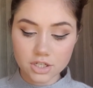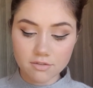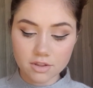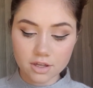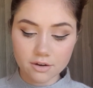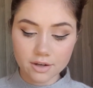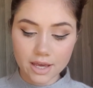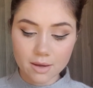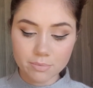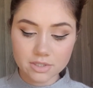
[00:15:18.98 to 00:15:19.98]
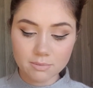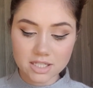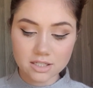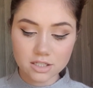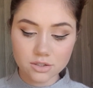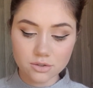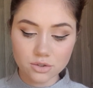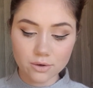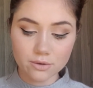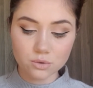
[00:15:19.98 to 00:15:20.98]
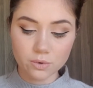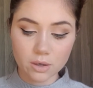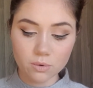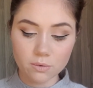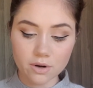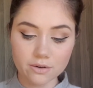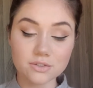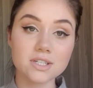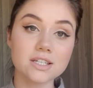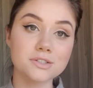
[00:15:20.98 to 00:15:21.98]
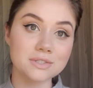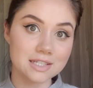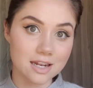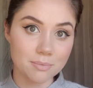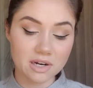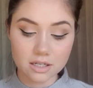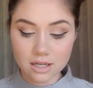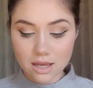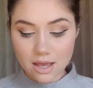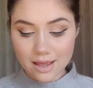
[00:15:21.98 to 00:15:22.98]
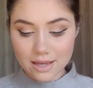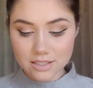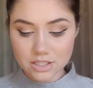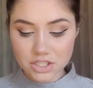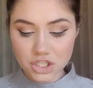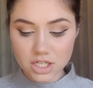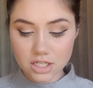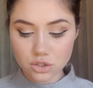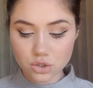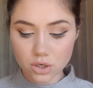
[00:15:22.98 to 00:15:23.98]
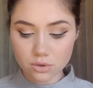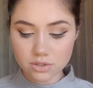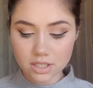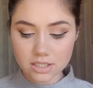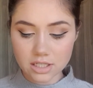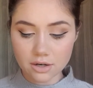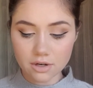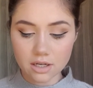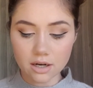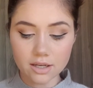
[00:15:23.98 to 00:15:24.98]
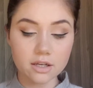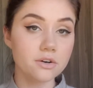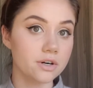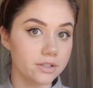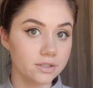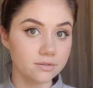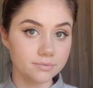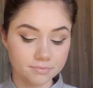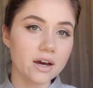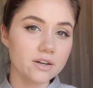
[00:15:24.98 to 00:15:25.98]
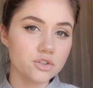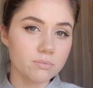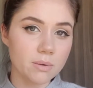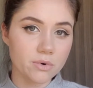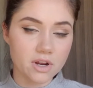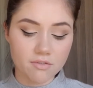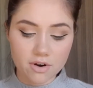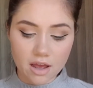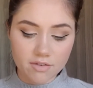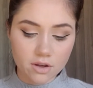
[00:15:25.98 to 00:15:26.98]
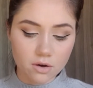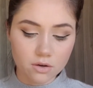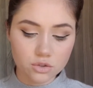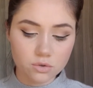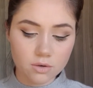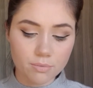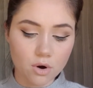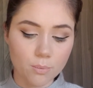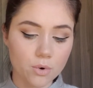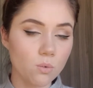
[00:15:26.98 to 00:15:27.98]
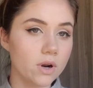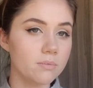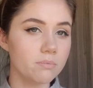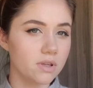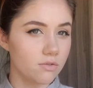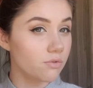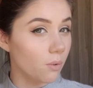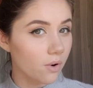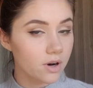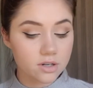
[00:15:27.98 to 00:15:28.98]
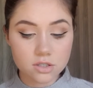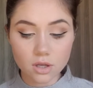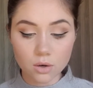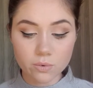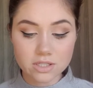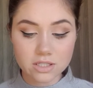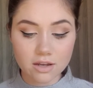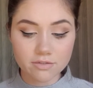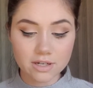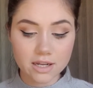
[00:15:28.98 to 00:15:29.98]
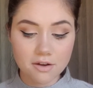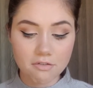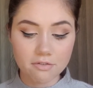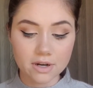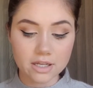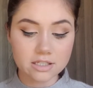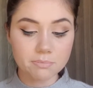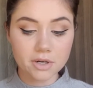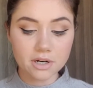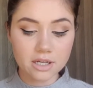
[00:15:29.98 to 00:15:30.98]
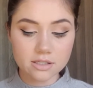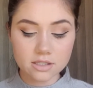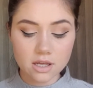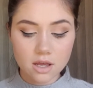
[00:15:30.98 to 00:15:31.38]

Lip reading: everything on campus, my sister chose where we were going to eat to celebrate, and she chose a teriyaki grill. I don't remember ever having gone to a proper one before, so it was definitely a fun experience.